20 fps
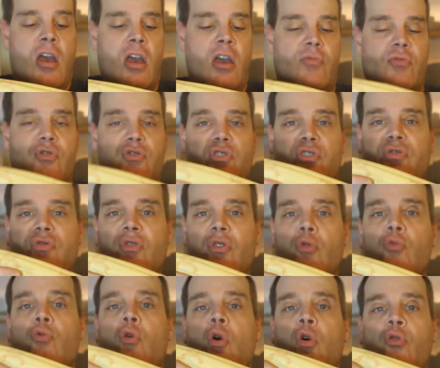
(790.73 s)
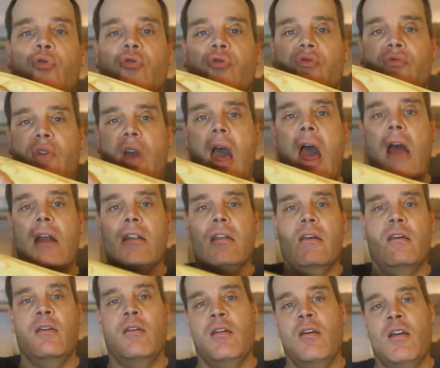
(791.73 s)
If you just feel rolls of fat,
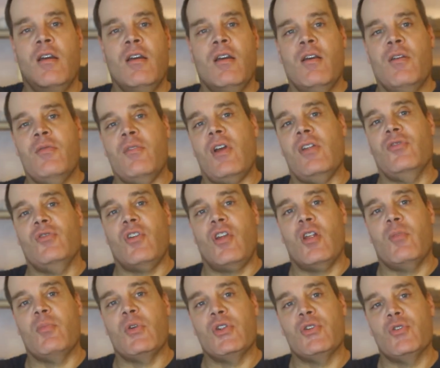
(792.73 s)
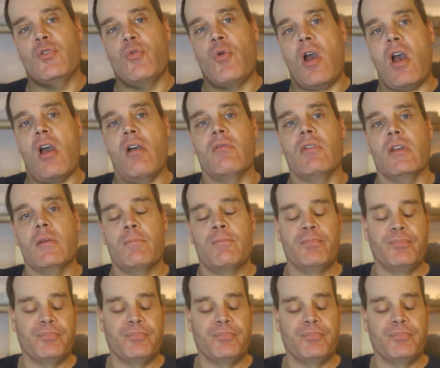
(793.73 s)
that's going to be too heavy.